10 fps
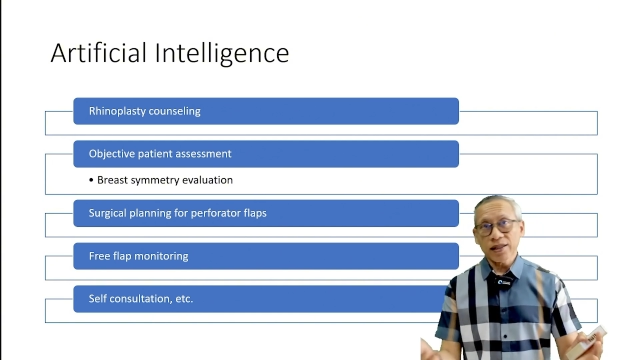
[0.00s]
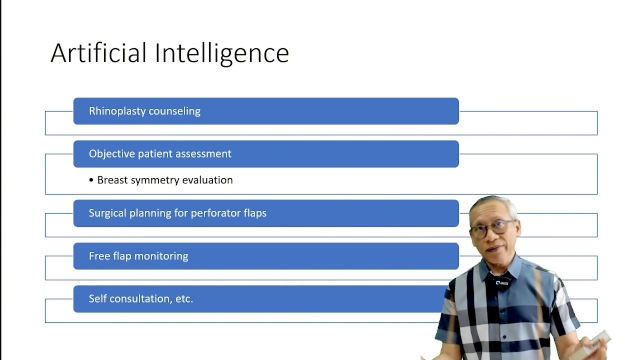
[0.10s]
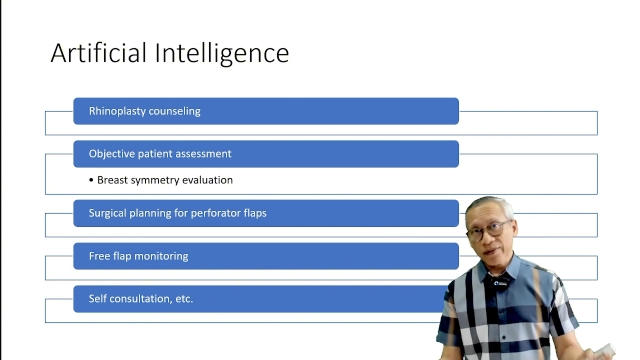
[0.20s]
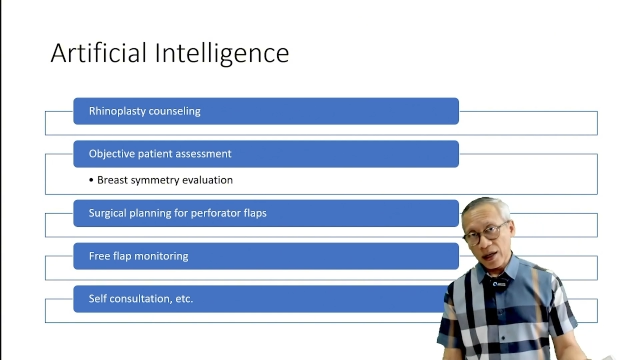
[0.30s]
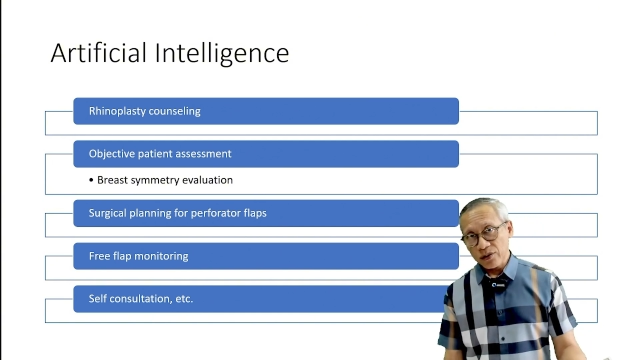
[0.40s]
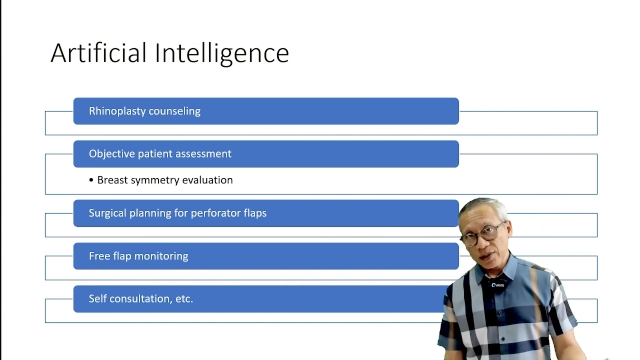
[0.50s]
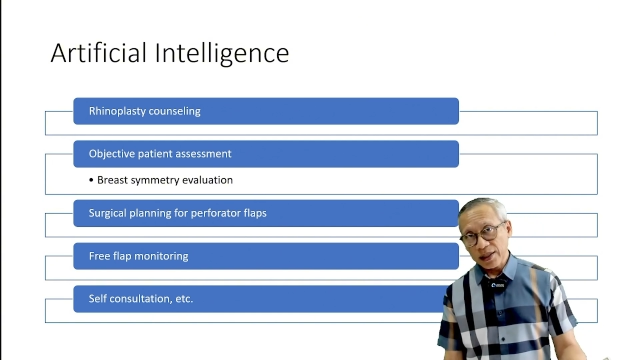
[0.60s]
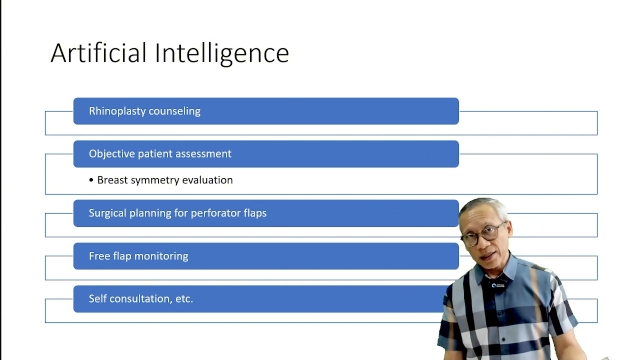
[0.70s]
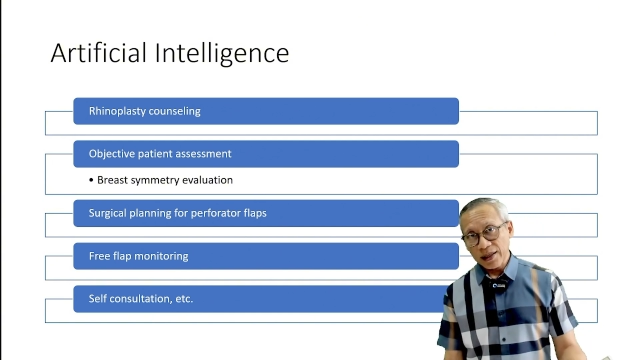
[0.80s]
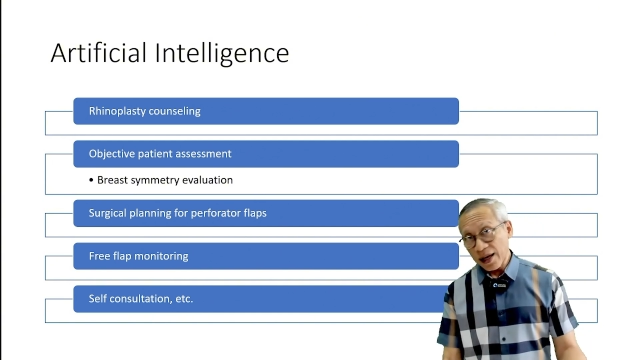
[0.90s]
facelift
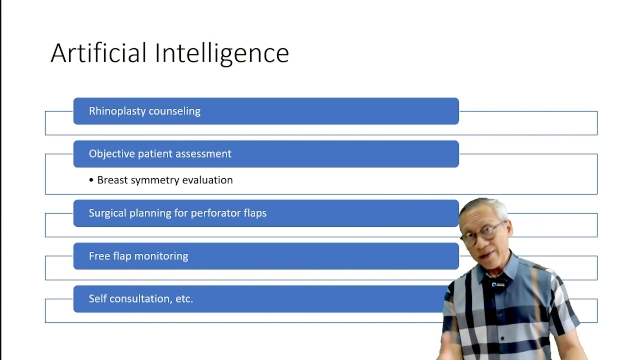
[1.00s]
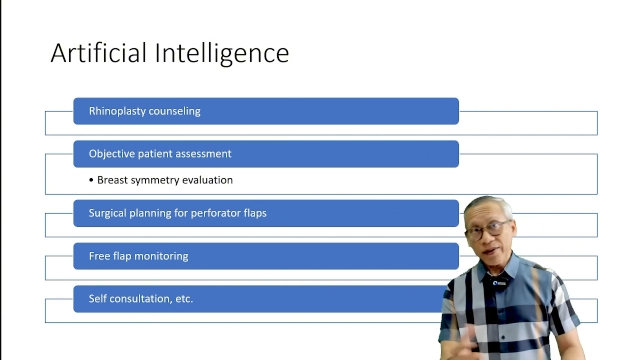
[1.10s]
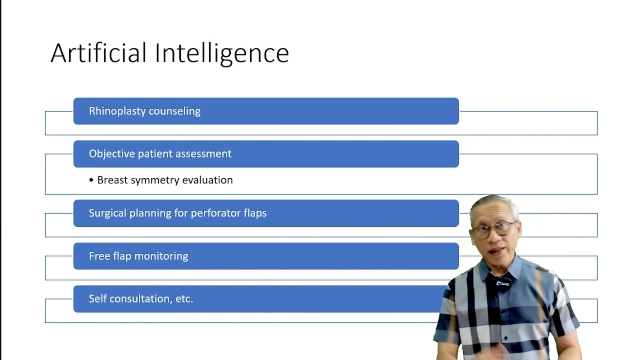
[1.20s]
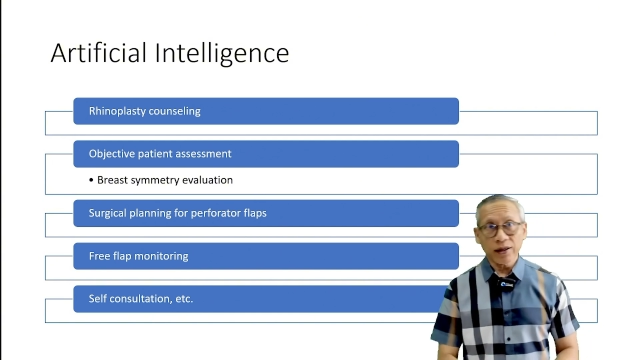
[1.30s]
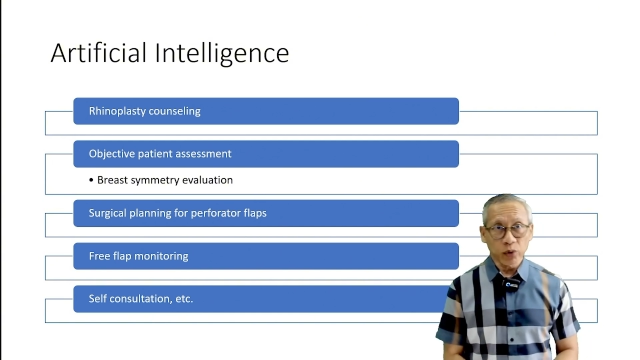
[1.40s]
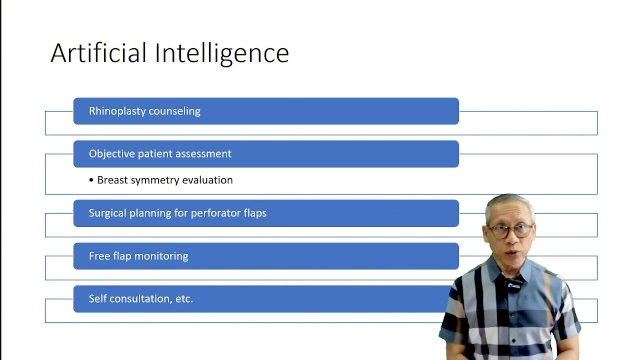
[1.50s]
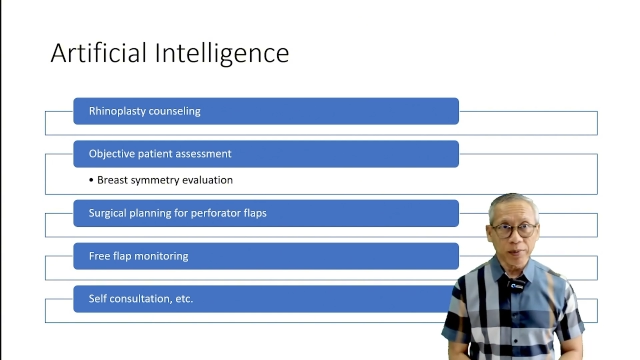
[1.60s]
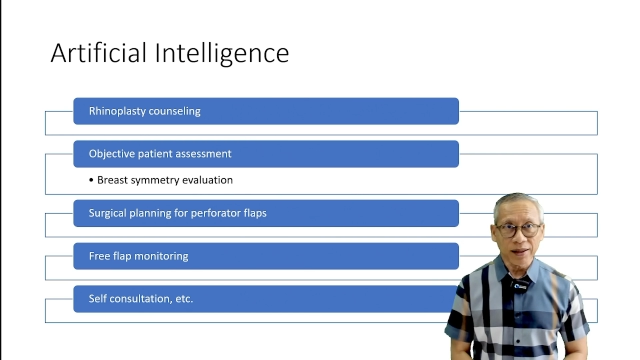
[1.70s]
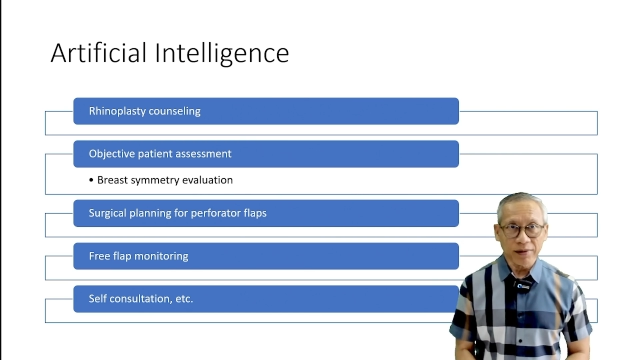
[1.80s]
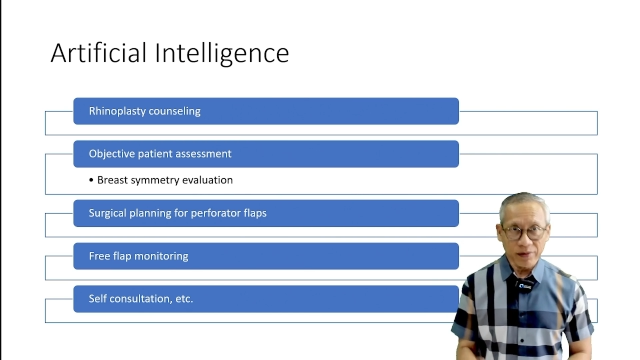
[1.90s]
counseling,
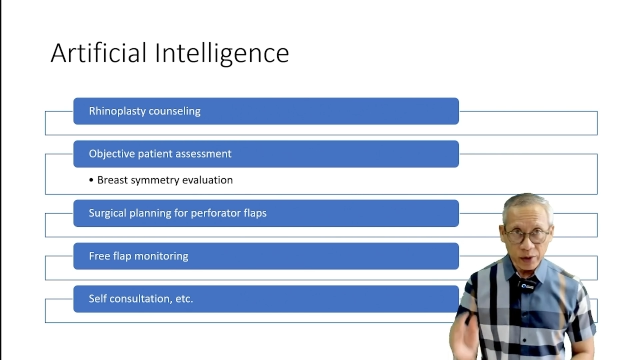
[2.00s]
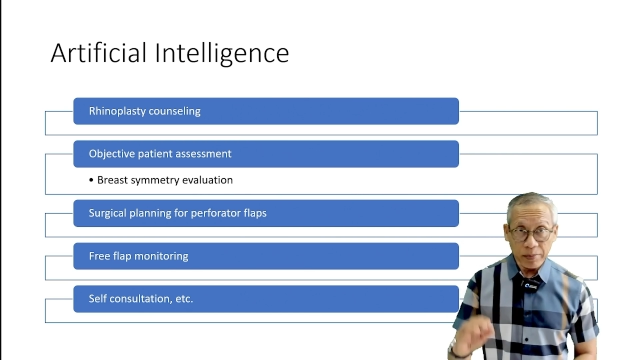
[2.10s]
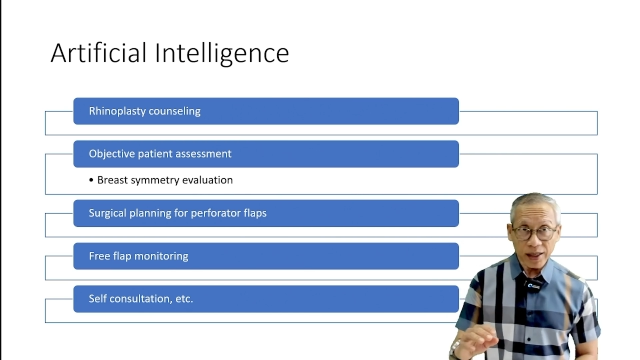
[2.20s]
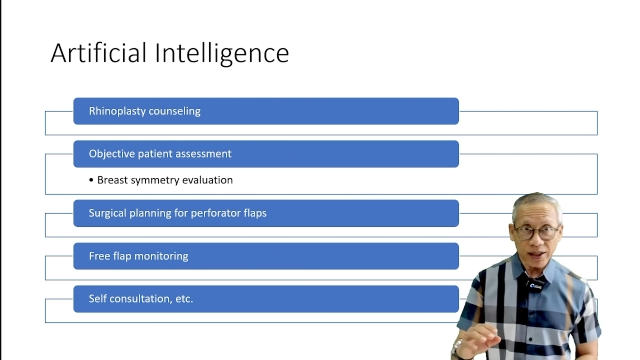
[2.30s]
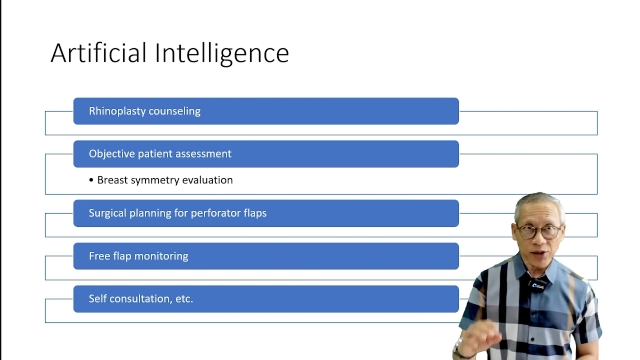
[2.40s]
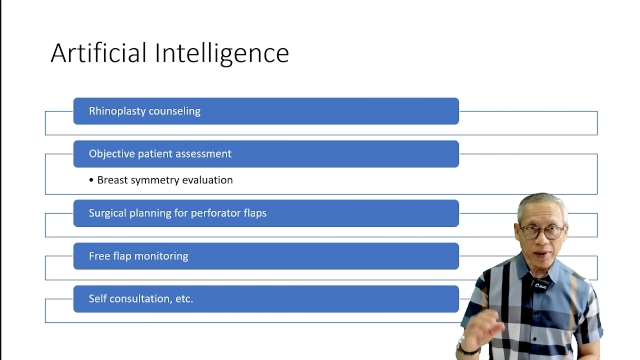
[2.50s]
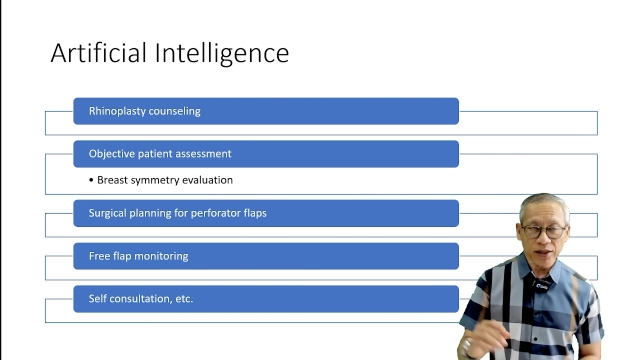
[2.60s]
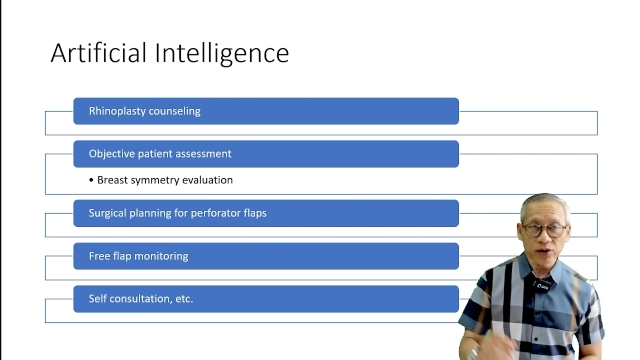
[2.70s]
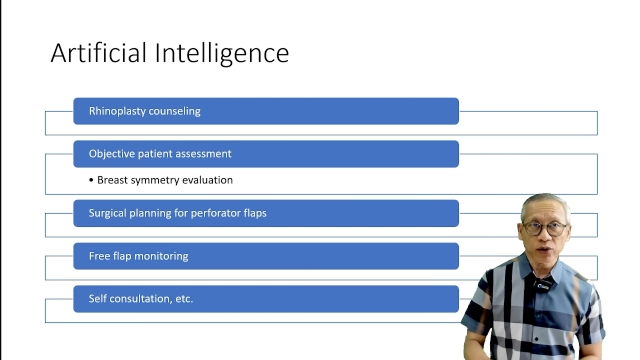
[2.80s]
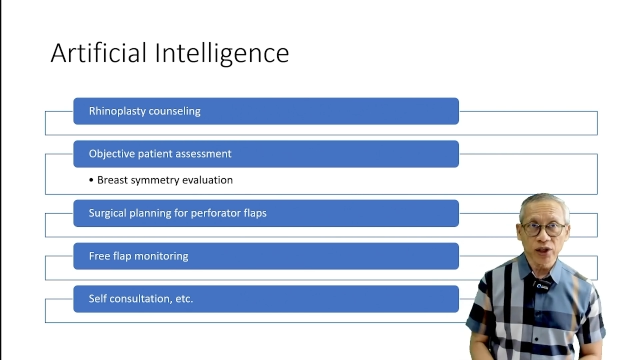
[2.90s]
everything would be
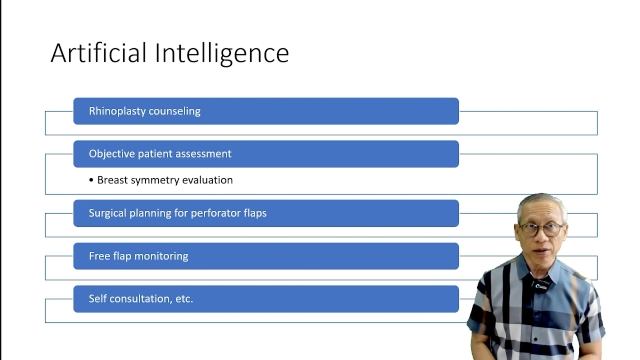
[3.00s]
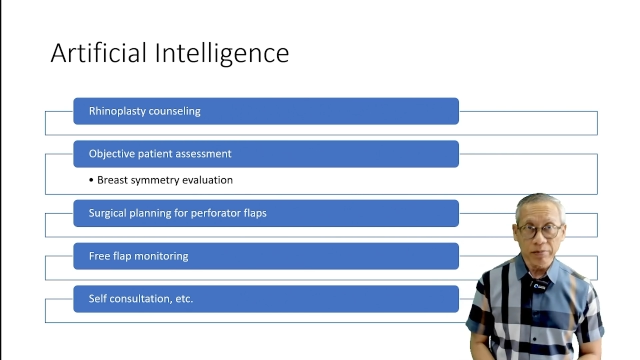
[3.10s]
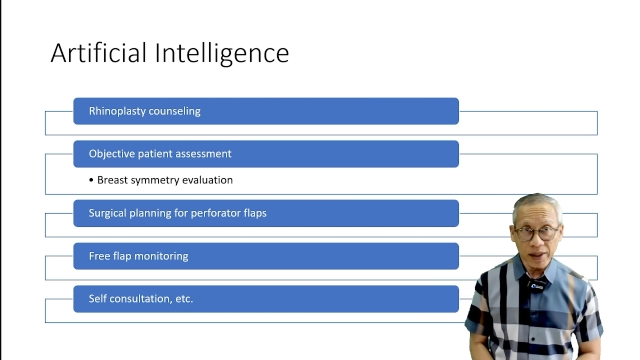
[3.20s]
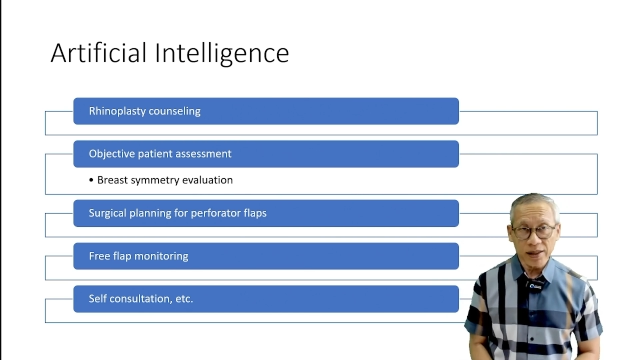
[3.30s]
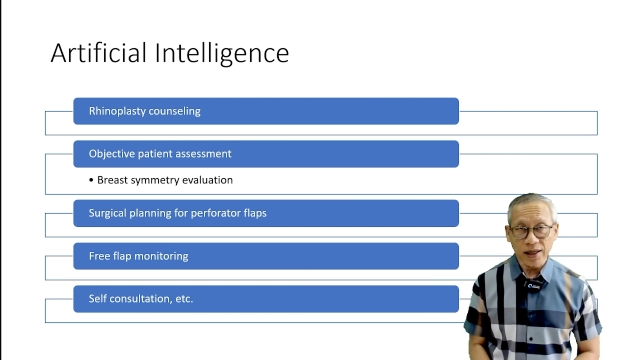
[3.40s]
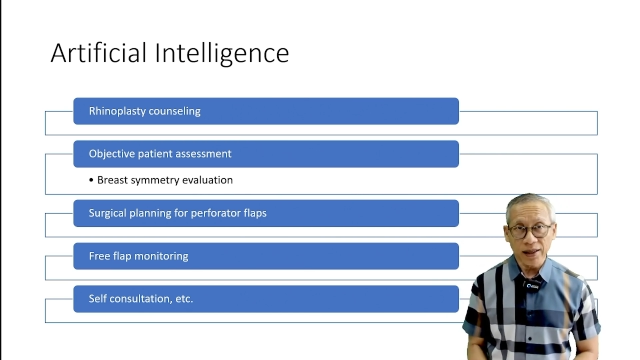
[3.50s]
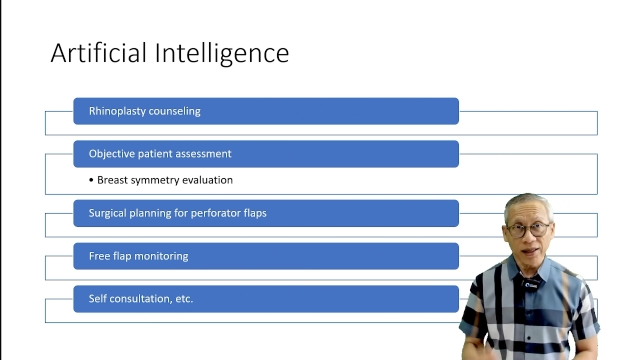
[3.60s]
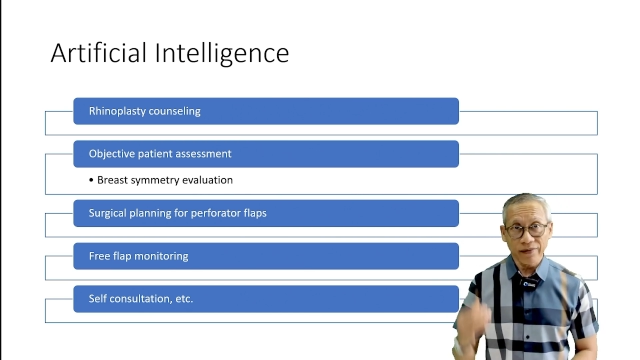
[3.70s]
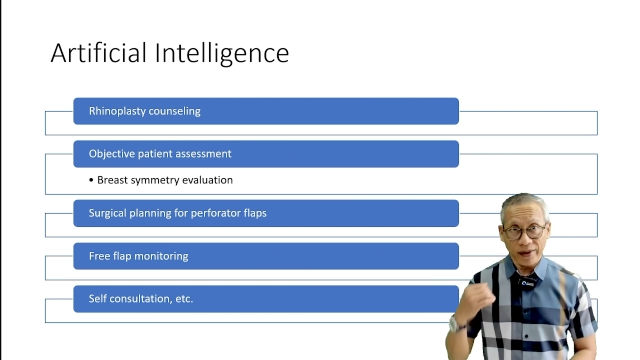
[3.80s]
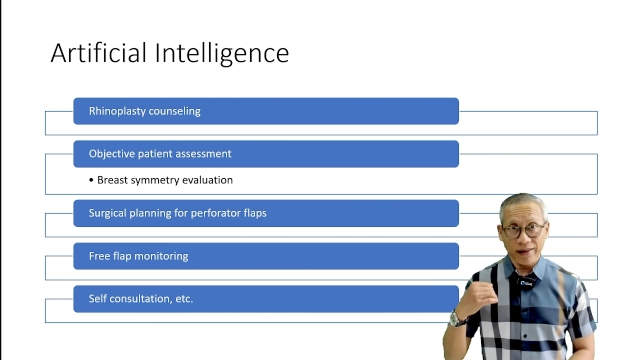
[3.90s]
replaced by social media.